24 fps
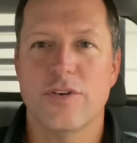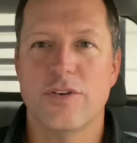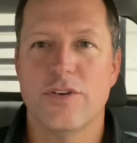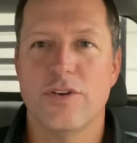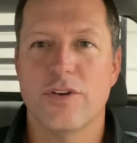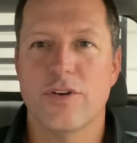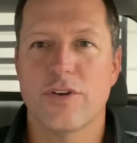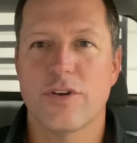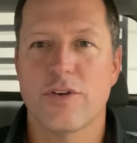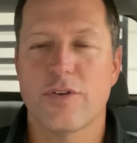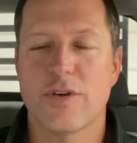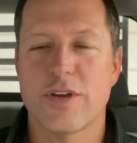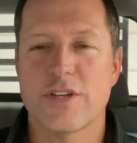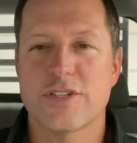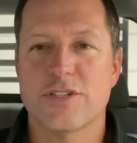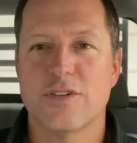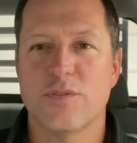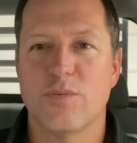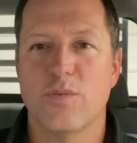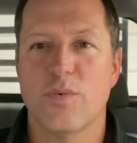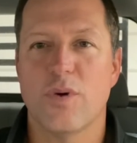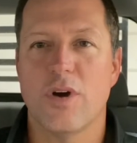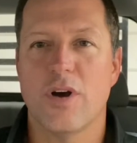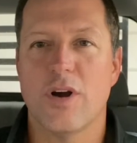your
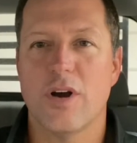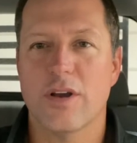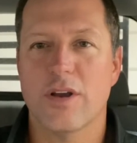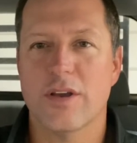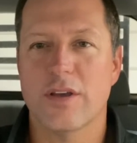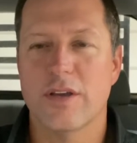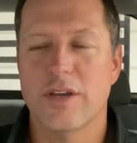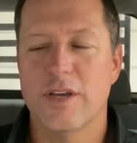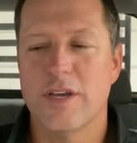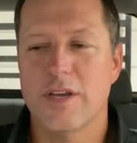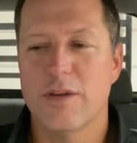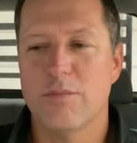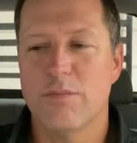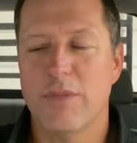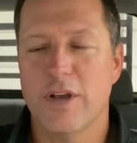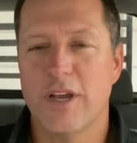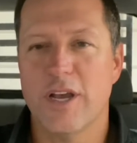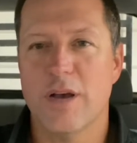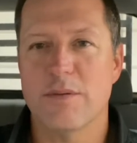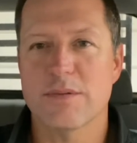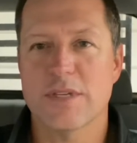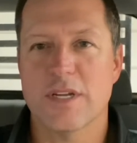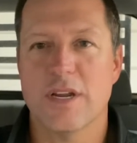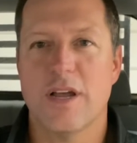Christian walk
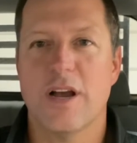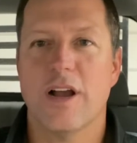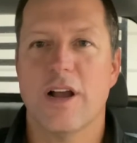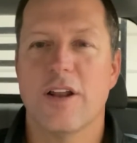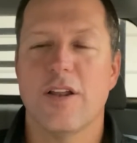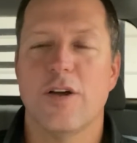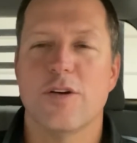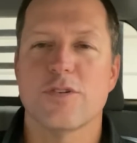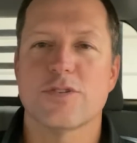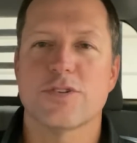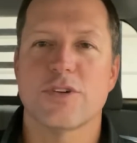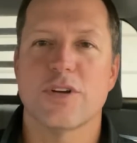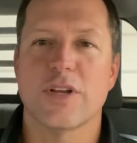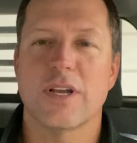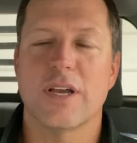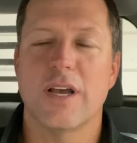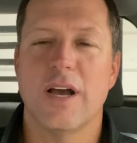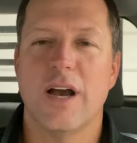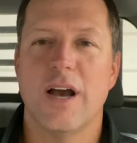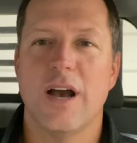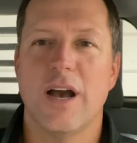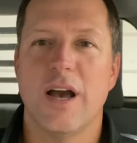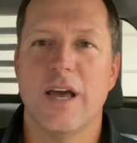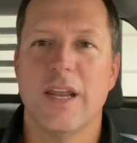becomes a lot closer to
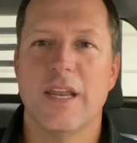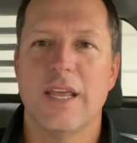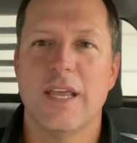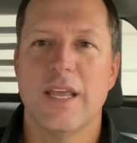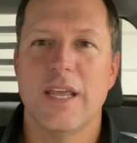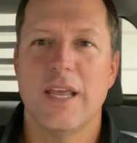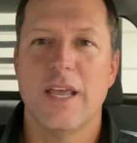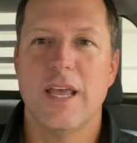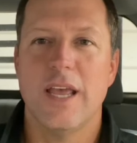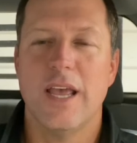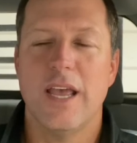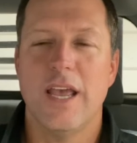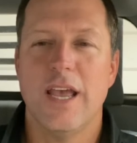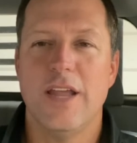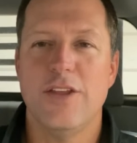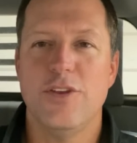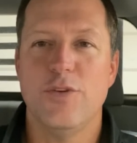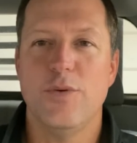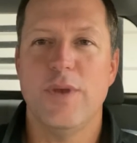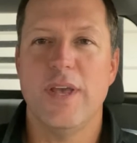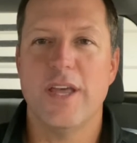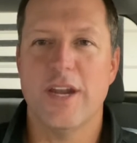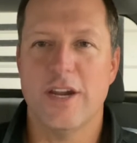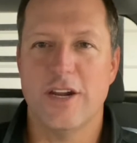God and
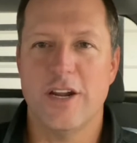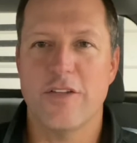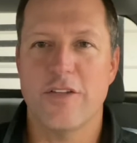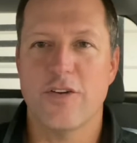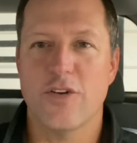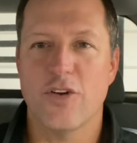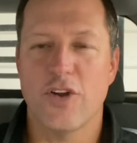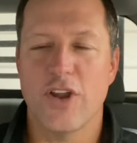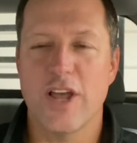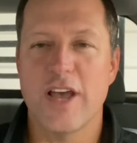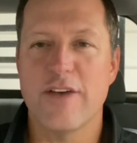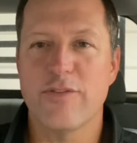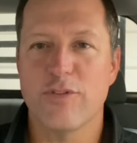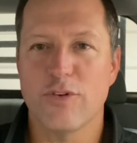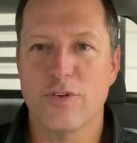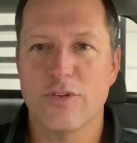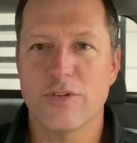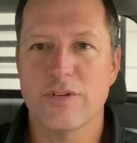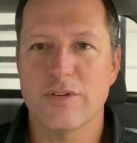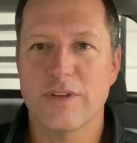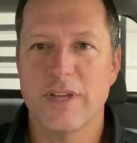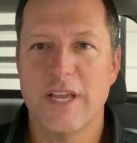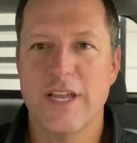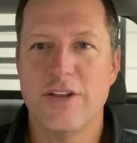you hit another level
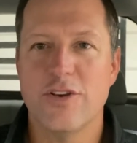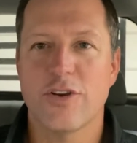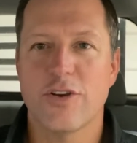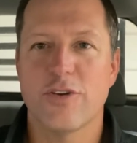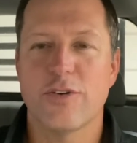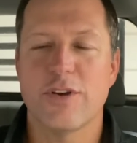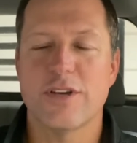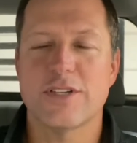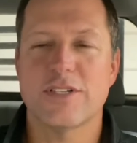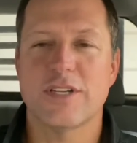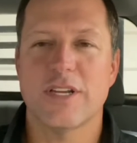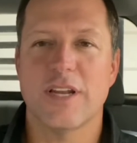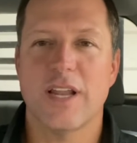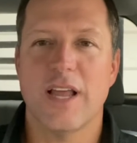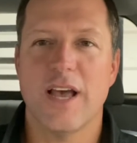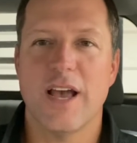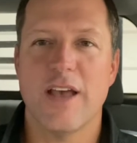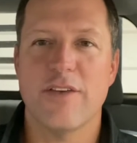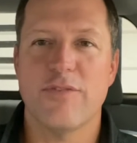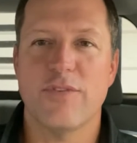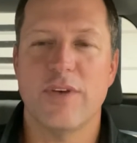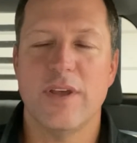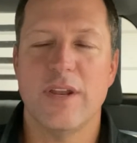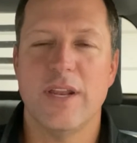in your Christian
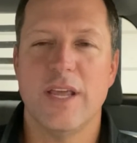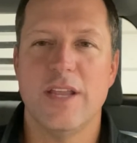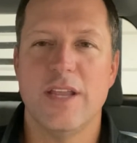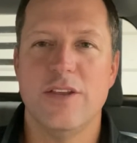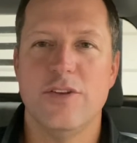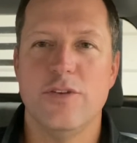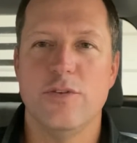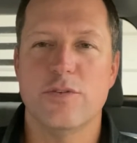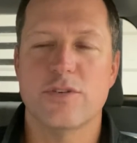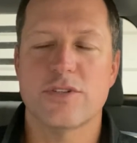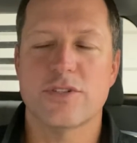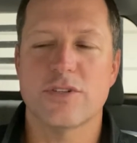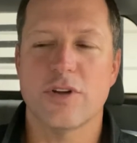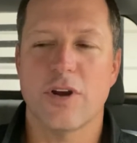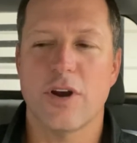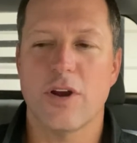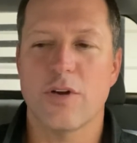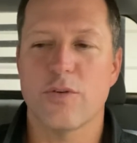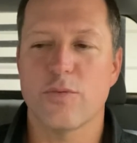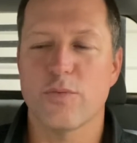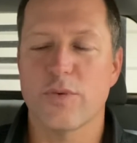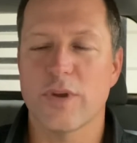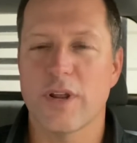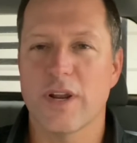life and, and you start
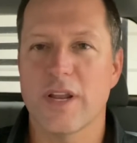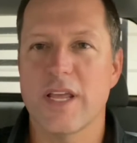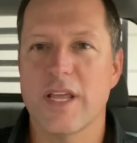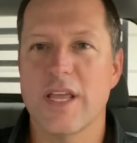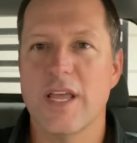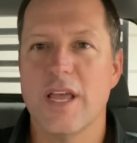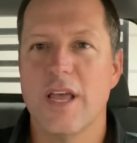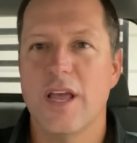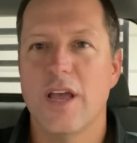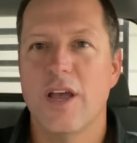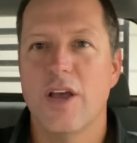really